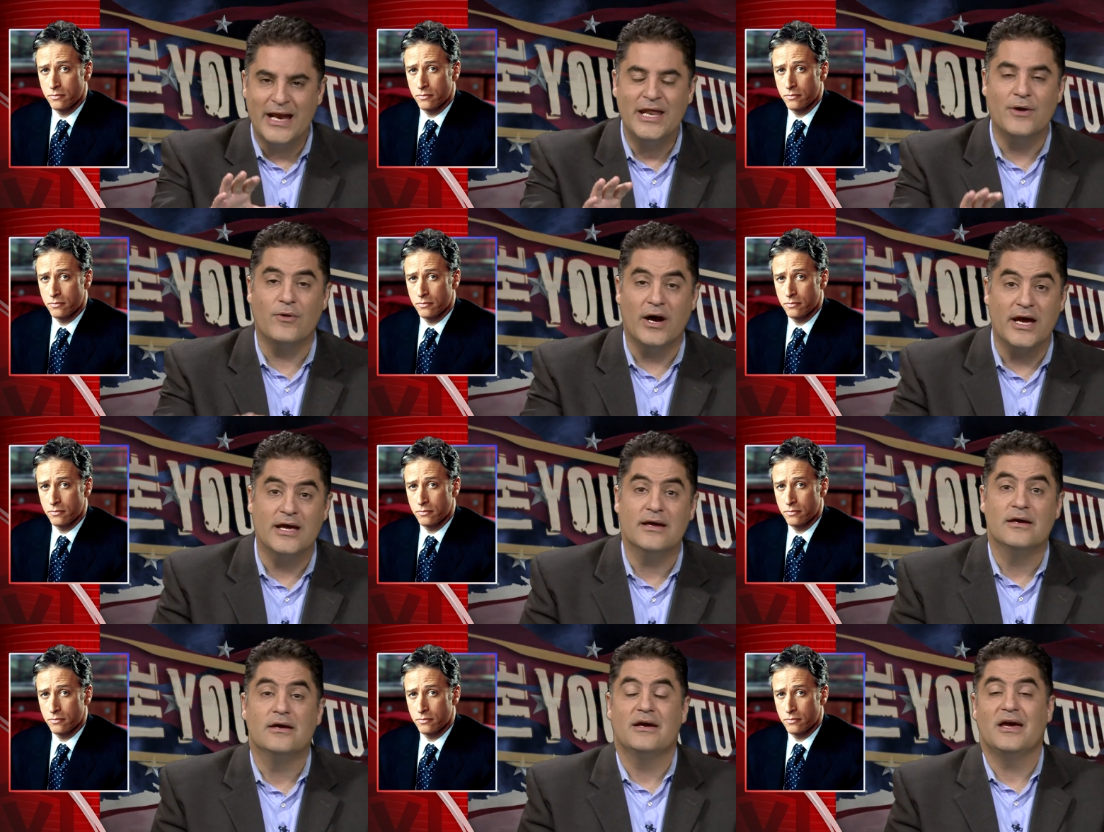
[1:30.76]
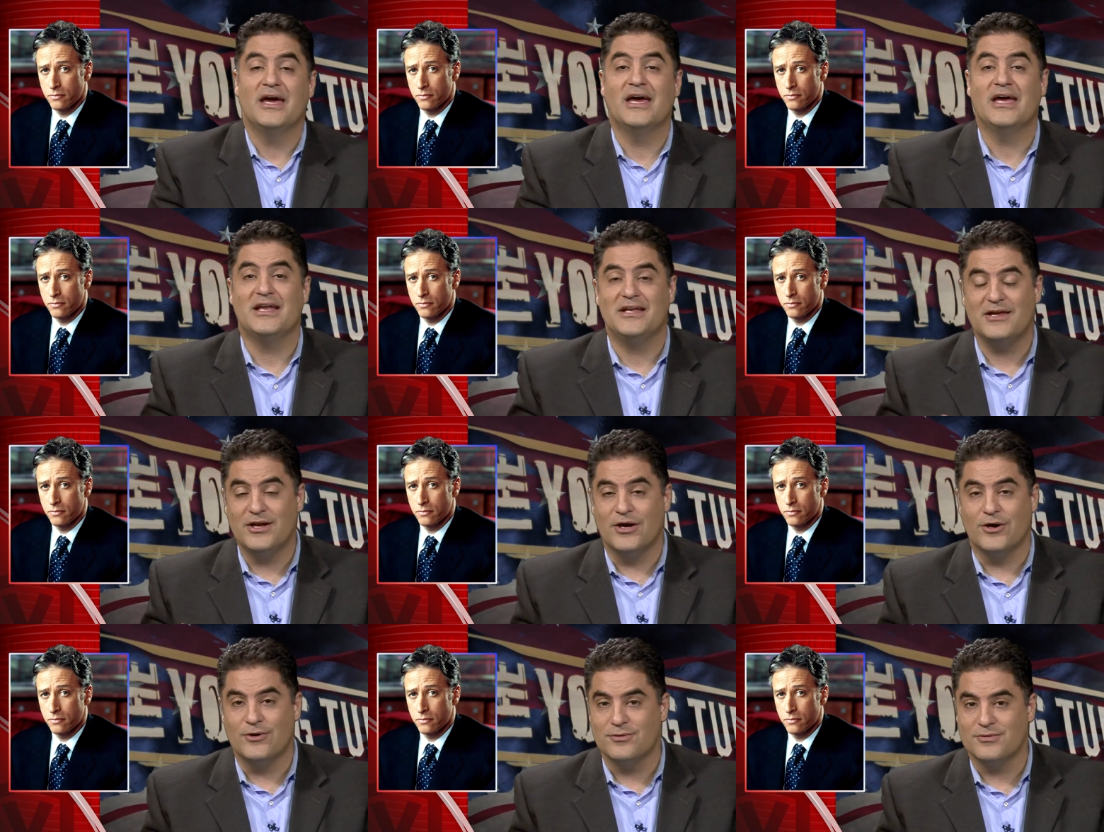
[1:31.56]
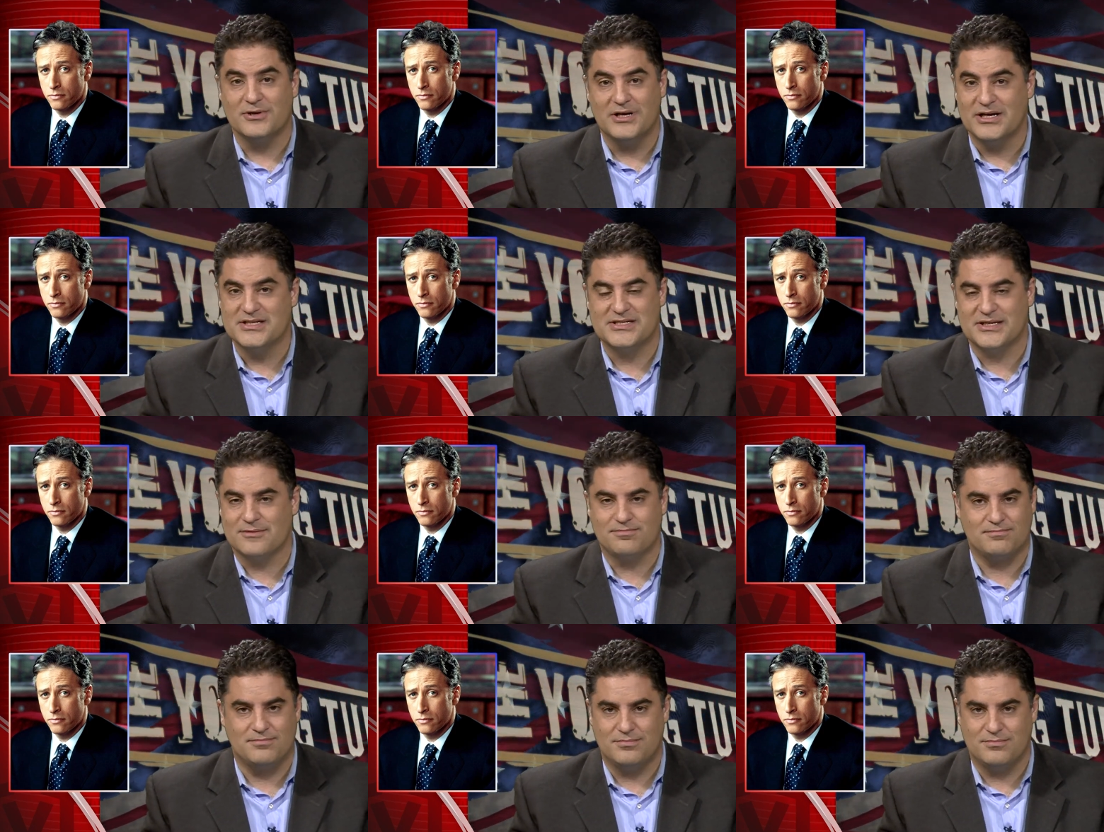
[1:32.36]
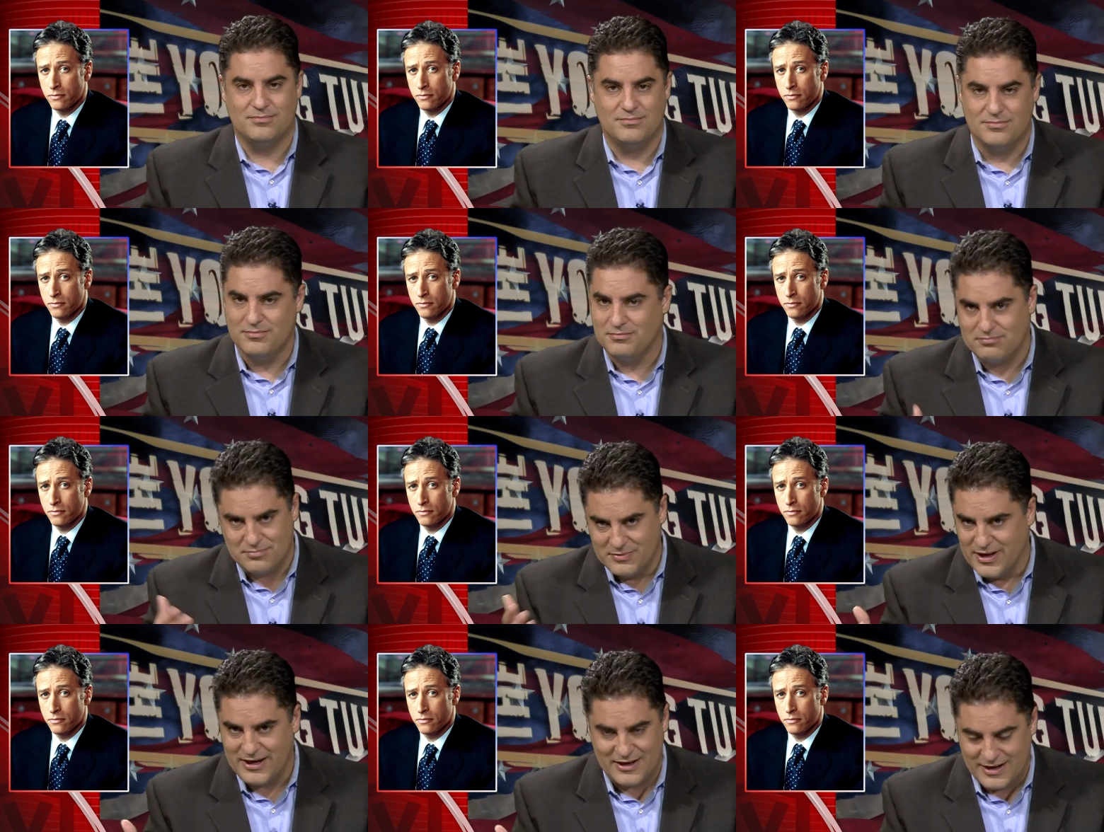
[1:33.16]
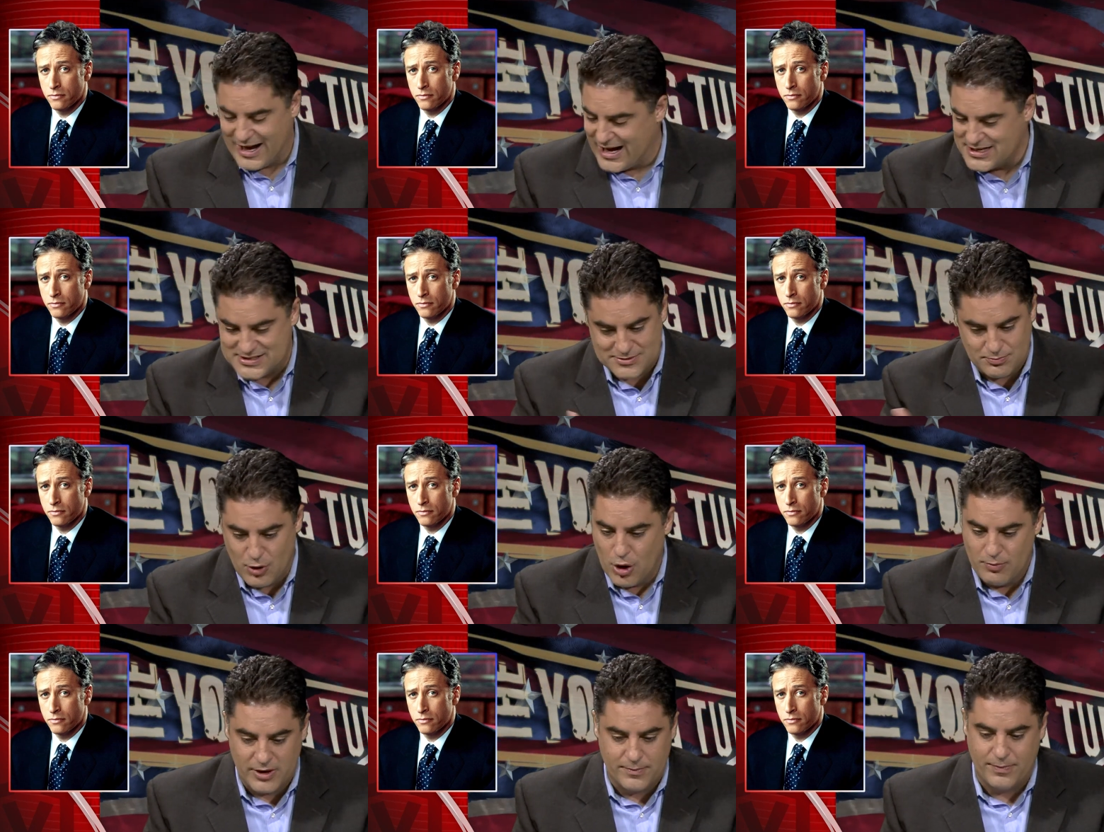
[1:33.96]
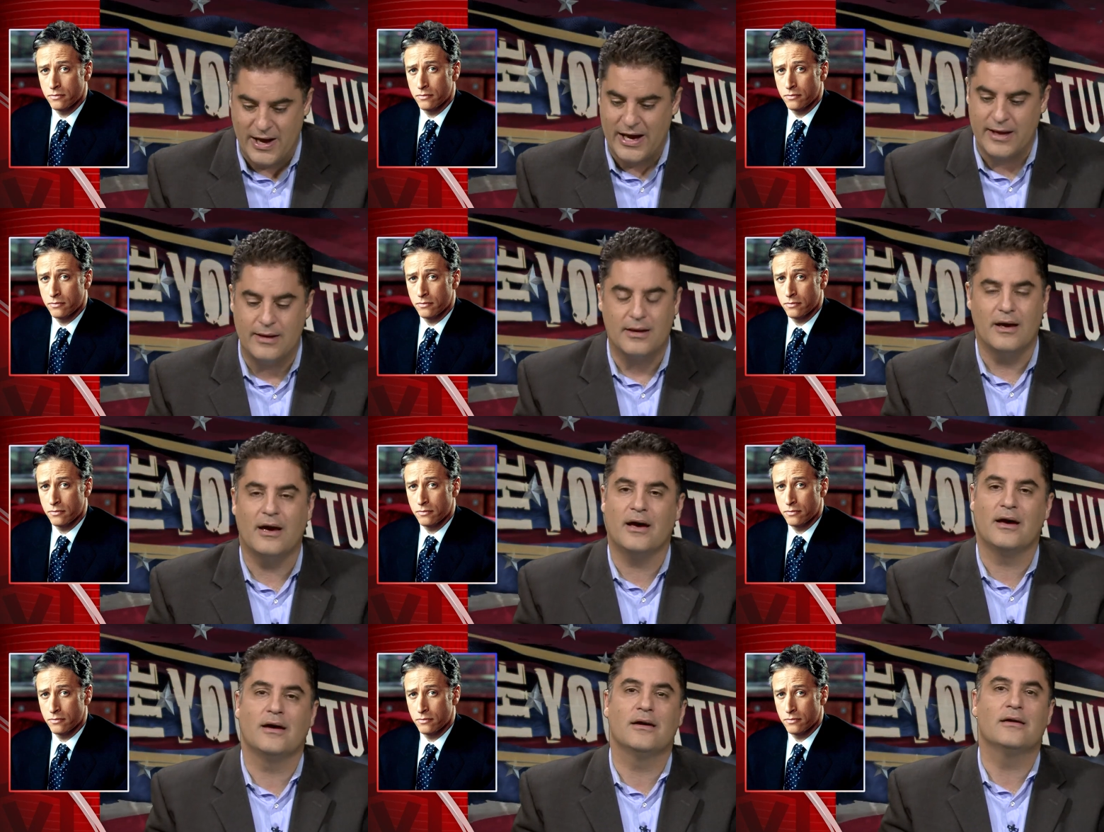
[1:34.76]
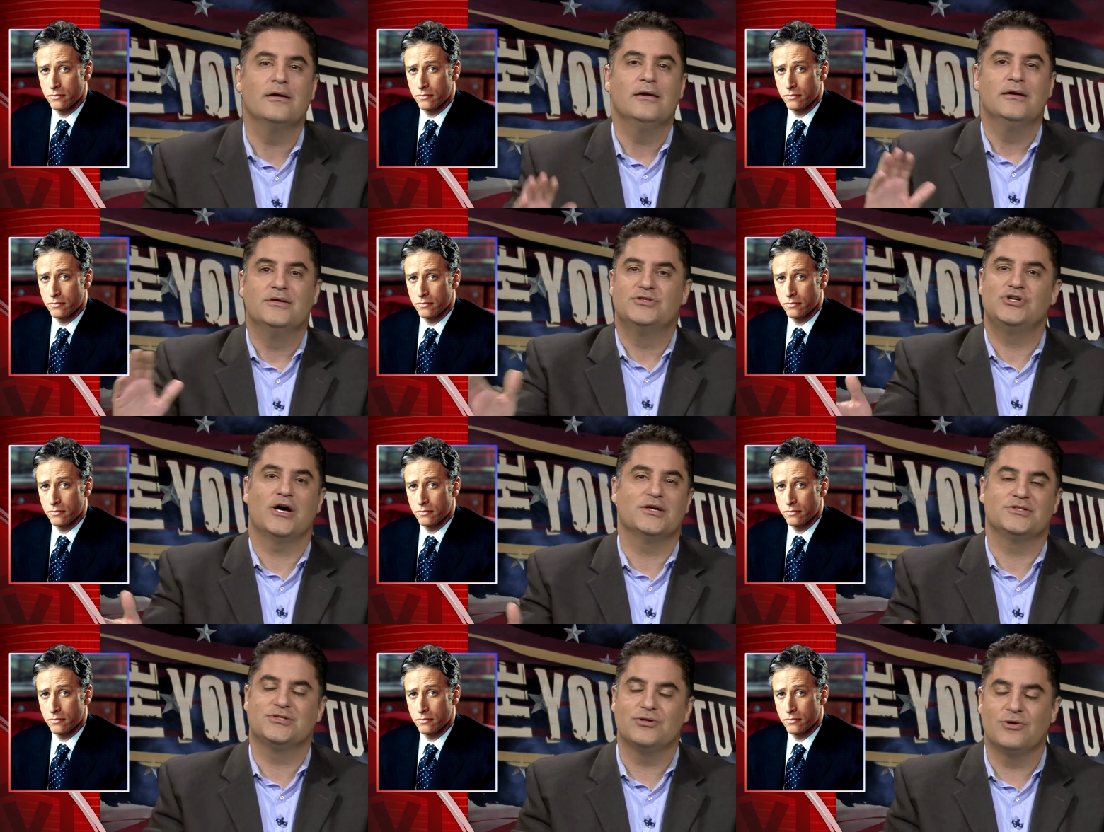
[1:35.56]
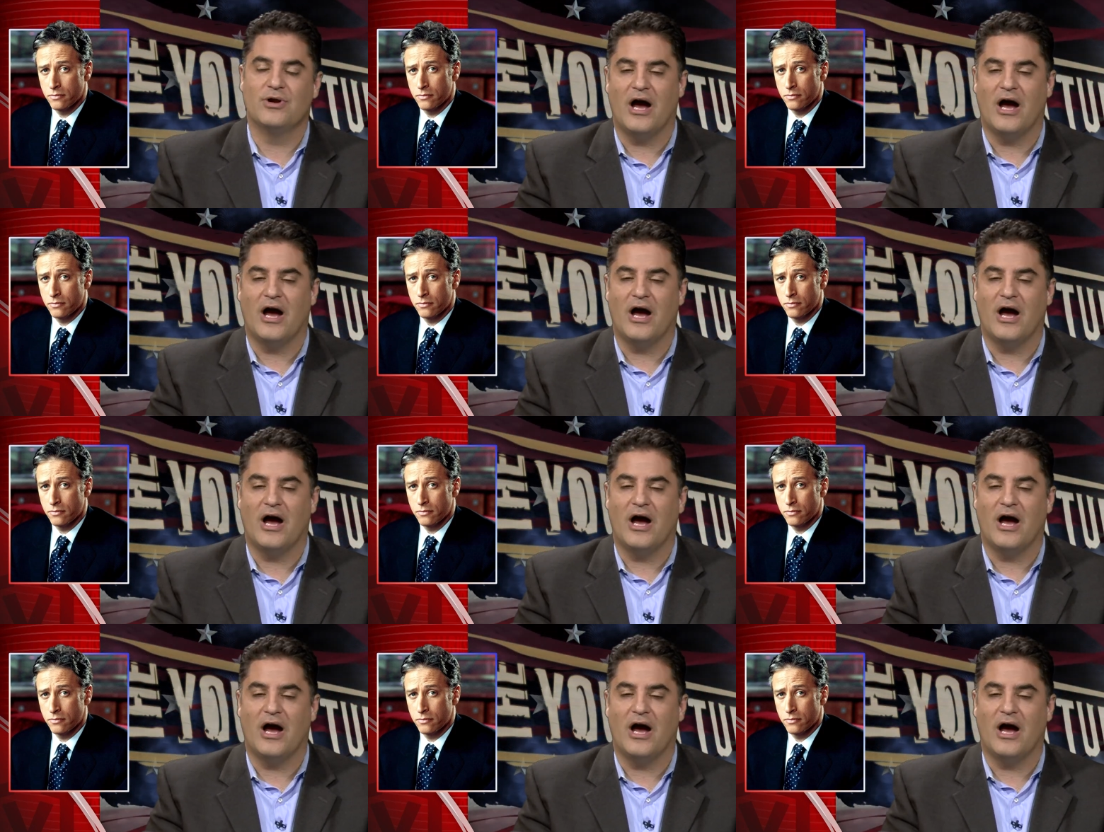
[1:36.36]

Speaker 1: anyway, it, you know, is a n nice moment by uh, Jon Stewart.